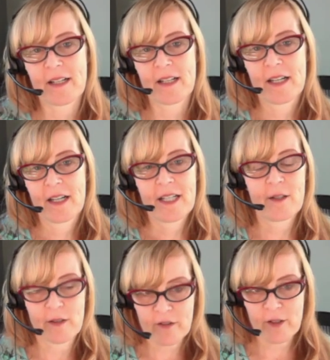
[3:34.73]
And,
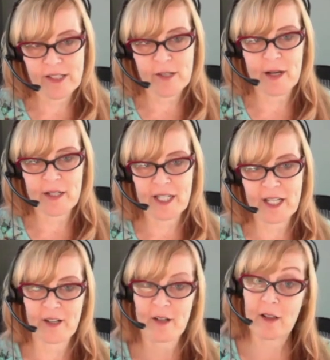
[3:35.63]
of course,
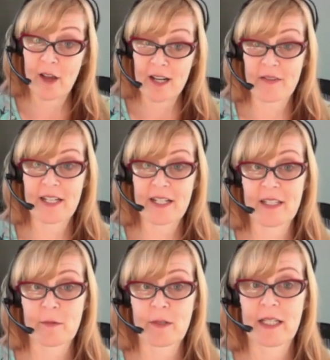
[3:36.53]
around here, a lot of that
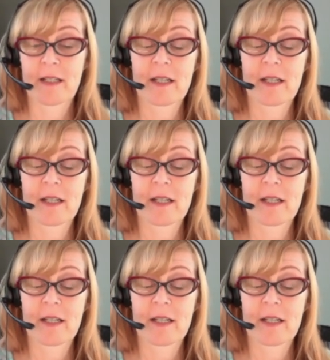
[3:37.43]
is